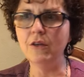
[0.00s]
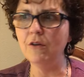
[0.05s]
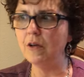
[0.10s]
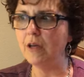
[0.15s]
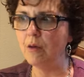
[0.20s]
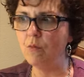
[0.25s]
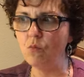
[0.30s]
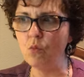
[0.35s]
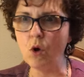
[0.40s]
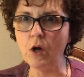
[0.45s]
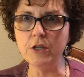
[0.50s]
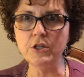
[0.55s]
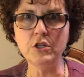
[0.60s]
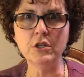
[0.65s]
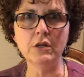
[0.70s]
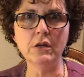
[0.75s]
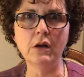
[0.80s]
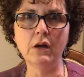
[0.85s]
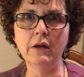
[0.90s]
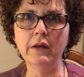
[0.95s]
You can watch
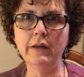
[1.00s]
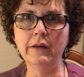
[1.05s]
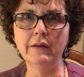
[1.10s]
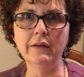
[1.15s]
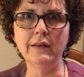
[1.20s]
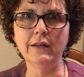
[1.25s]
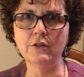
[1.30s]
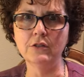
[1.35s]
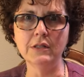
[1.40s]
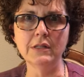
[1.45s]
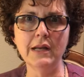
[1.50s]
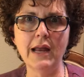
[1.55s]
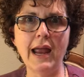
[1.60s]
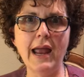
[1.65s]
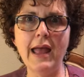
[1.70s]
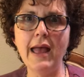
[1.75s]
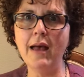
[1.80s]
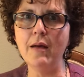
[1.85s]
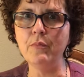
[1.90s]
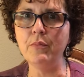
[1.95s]
it on, there's an
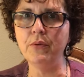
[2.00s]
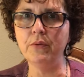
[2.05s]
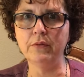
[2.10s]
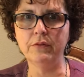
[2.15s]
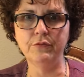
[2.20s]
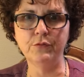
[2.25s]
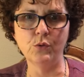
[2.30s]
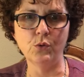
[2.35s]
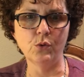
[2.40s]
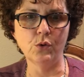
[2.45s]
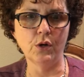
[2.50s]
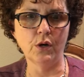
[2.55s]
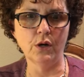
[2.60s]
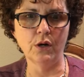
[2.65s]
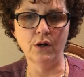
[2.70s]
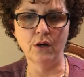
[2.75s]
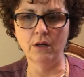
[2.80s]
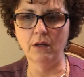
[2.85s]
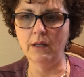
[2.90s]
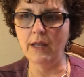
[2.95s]
app
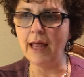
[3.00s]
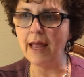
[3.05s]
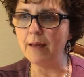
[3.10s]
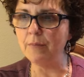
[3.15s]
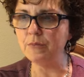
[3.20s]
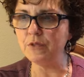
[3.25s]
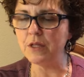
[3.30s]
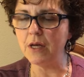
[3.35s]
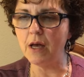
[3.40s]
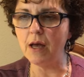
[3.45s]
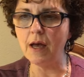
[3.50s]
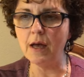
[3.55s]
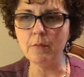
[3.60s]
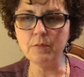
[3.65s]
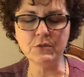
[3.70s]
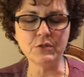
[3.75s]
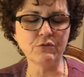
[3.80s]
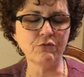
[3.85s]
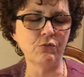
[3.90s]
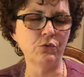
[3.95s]
for
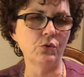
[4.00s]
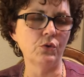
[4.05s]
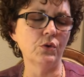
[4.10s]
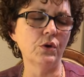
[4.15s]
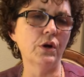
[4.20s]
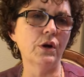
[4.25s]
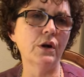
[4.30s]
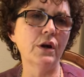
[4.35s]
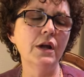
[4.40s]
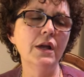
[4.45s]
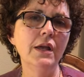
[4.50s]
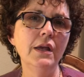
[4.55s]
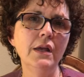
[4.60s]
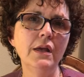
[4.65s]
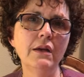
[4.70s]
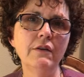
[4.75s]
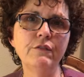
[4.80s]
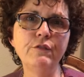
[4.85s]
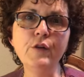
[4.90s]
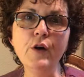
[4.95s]
laptops, for
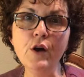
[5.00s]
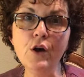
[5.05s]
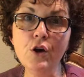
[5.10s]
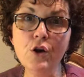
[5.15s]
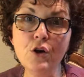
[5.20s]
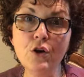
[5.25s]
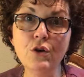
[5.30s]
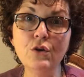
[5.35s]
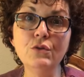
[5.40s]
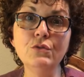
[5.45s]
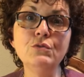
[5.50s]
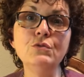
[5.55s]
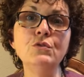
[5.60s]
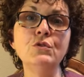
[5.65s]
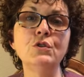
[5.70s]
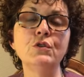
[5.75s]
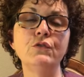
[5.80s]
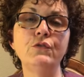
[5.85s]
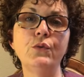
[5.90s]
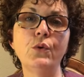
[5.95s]

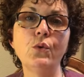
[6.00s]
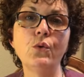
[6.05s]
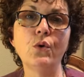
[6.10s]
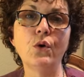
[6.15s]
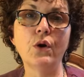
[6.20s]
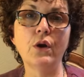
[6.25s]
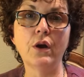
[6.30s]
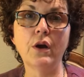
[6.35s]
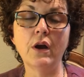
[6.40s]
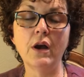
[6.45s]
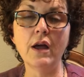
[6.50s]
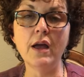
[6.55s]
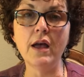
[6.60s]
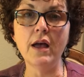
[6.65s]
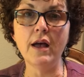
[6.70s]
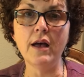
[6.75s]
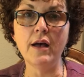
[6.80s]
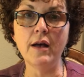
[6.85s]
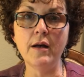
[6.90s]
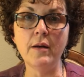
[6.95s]
phones, for.
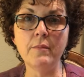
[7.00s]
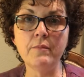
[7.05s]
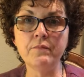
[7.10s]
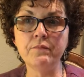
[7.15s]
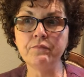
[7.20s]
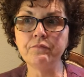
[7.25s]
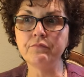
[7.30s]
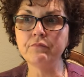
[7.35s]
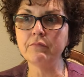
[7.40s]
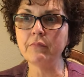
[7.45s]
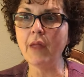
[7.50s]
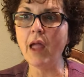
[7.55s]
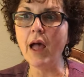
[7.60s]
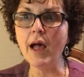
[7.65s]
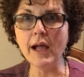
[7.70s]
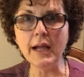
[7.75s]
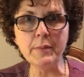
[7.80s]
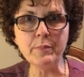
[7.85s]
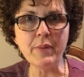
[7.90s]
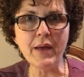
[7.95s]
Um,
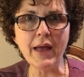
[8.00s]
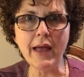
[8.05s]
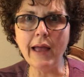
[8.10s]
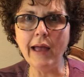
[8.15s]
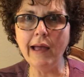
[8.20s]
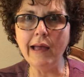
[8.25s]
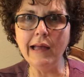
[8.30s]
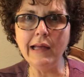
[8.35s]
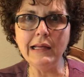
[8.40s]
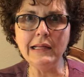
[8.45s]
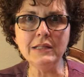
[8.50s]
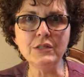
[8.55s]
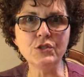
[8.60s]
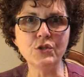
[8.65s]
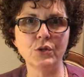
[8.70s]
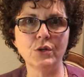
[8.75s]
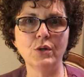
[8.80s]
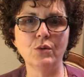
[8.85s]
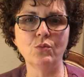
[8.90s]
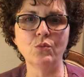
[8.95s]
iPads
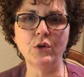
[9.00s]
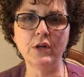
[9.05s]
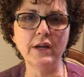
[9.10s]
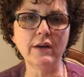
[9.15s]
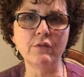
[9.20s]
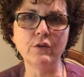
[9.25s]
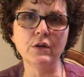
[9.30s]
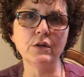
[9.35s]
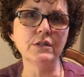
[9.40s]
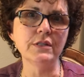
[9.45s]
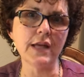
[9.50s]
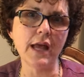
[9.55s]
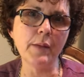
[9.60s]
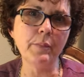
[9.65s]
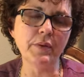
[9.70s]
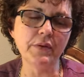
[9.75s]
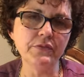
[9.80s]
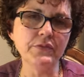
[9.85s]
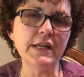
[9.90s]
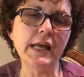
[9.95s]
or whatever type
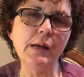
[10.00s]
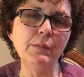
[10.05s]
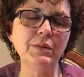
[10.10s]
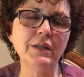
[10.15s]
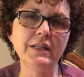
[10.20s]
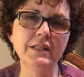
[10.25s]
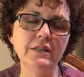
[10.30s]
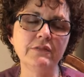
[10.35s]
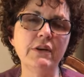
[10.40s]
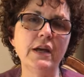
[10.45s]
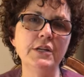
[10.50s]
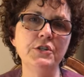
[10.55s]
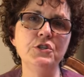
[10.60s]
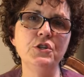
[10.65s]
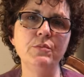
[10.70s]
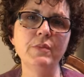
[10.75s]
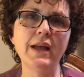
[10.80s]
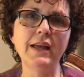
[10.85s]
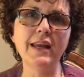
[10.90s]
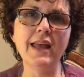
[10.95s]
of tablet device
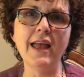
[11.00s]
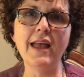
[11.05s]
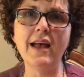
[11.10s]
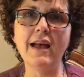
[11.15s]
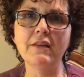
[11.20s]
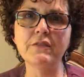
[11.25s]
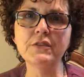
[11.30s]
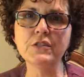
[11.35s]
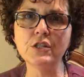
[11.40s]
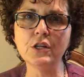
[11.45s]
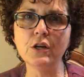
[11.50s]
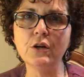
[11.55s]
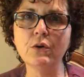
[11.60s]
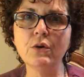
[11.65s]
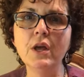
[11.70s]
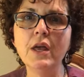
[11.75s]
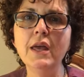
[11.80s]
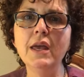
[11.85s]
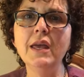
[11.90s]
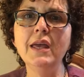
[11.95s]
you might have. So
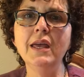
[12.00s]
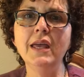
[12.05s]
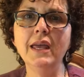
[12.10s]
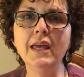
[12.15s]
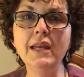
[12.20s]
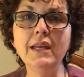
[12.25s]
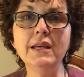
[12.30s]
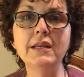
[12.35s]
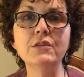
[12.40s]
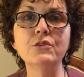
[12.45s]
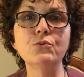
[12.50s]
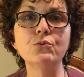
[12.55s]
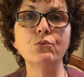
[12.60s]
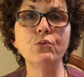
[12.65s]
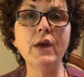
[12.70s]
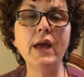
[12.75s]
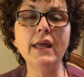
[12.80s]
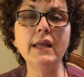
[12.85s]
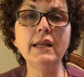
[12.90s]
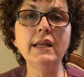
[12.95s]
it is
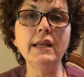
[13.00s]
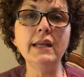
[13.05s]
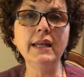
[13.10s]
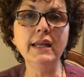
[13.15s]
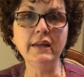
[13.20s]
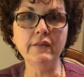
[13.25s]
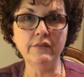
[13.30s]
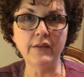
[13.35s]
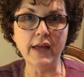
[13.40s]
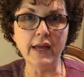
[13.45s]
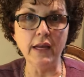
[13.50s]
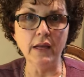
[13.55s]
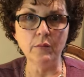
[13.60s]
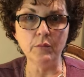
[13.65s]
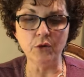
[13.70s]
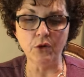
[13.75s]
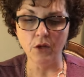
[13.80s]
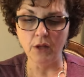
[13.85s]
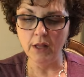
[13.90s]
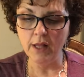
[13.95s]
readily
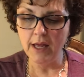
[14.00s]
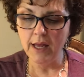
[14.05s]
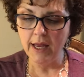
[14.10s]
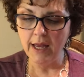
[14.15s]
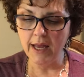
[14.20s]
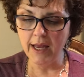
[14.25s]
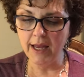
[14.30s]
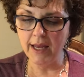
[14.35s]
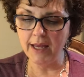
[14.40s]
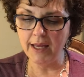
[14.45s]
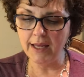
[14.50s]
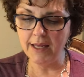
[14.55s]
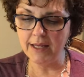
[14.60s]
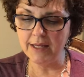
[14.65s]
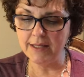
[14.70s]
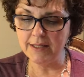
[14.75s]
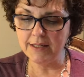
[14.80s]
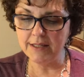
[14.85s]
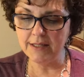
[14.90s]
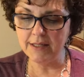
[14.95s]
available.
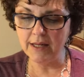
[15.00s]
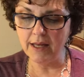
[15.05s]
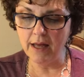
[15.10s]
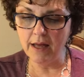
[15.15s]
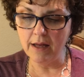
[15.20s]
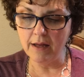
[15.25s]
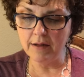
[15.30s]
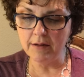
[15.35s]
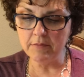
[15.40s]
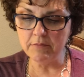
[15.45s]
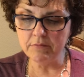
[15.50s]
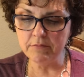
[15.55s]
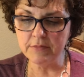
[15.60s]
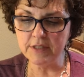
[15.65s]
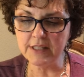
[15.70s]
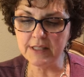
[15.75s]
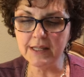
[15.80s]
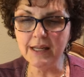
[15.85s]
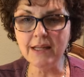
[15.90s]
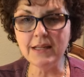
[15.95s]
And um,
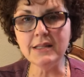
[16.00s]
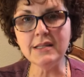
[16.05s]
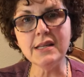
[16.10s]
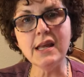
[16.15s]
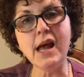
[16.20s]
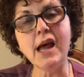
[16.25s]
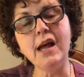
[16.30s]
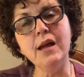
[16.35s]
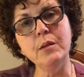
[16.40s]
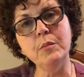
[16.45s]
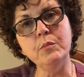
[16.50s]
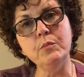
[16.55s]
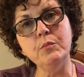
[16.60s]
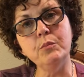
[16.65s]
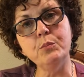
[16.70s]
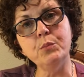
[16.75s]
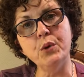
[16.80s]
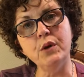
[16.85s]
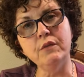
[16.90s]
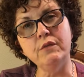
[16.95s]
since I'm
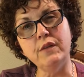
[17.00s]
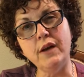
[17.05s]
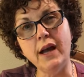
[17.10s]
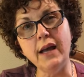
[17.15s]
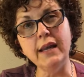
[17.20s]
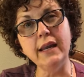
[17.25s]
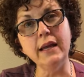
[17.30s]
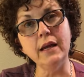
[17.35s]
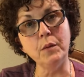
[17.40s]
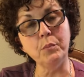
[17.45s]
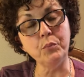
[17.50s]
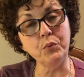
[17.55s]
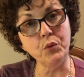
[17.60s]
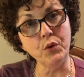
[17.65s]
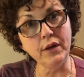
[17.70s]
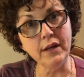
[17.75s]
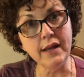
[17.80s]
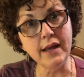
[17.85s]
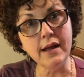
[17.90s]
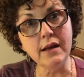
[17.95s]
providing a
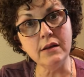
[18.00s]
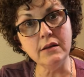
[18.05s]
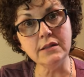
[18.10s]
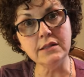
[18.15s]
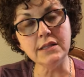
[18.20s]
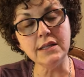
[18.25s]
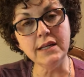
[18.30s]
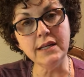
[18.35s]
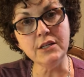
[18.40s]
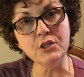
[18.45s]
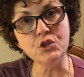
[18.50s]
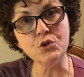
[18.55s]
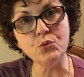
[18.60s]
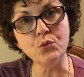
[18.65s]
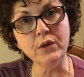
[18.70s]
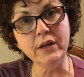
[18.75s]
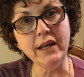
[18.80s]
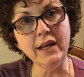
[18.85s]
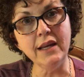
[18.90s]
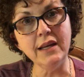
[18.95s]
printout each
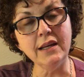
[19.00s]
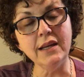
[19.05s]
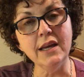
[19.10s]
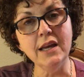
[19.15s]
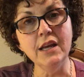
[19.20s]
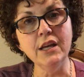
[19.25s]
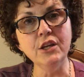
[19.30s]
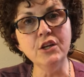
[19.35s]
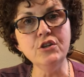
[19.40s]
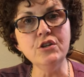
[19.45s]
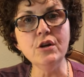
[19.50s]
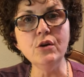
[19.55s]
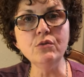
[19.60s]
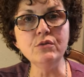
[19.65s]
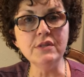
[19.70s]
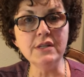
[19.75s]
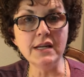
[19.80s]
week, you don't